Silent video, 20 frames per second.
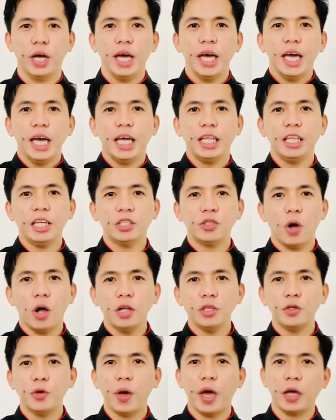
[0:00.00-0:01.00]
It is
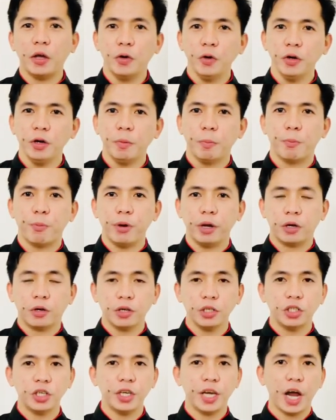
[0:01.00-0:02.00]
also a good
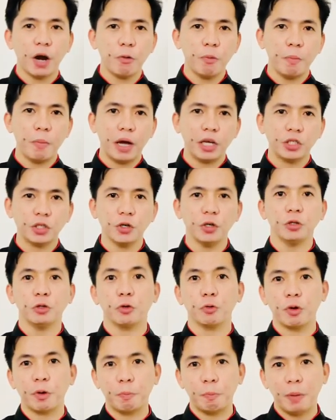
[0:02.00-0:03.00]
precautionary measure
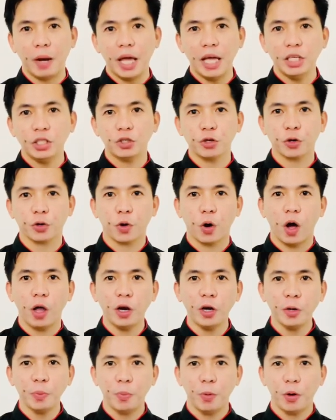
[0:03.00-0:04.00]
to replace your
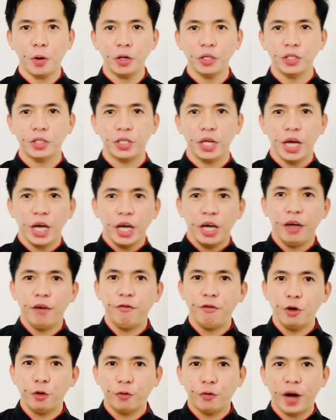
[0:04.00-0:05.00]
colored boards
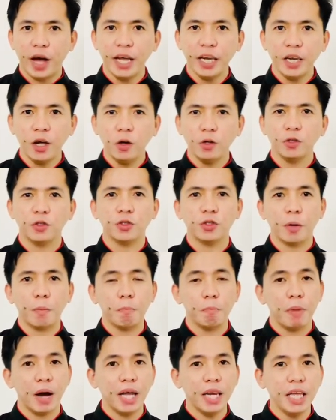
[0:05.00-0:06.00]
if you find out
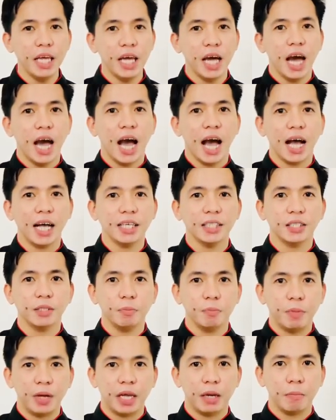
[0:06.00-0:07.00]
somebody has
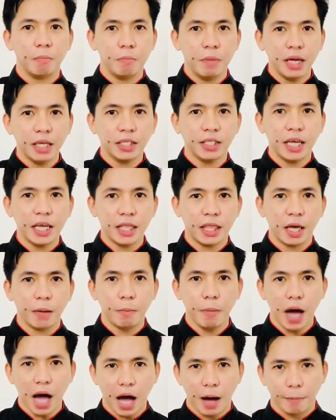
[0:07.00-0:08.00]
been mixing them
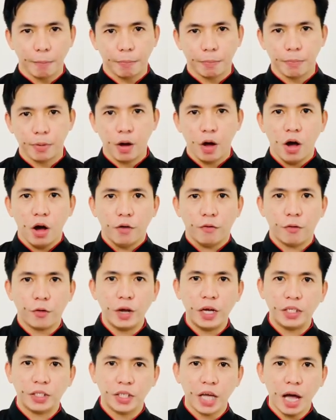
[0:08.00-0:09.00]
up. For
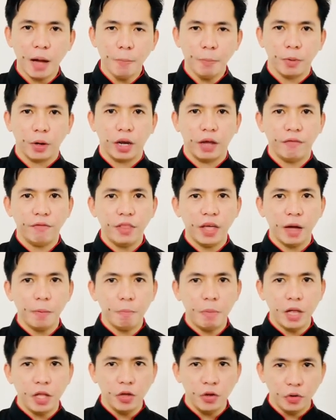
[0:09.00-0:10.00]
example, if they have
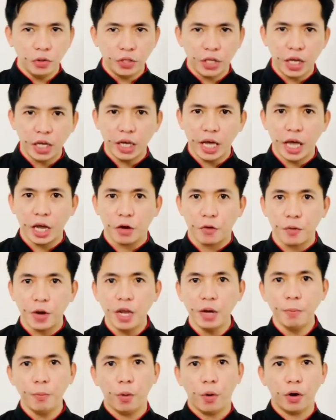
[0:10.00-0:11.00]
been using a
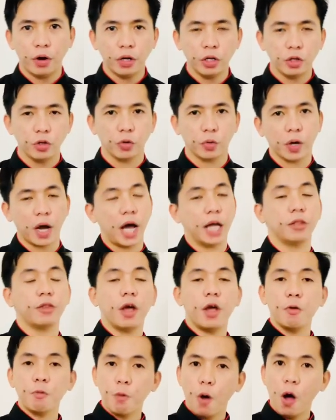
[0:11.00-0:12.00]
green board to cut
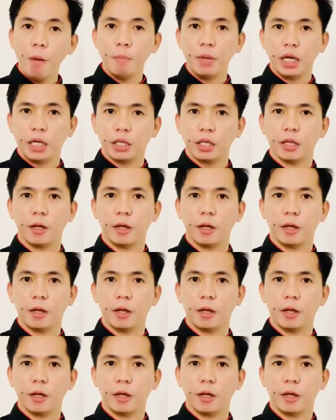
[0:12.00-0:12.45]
a raw meat.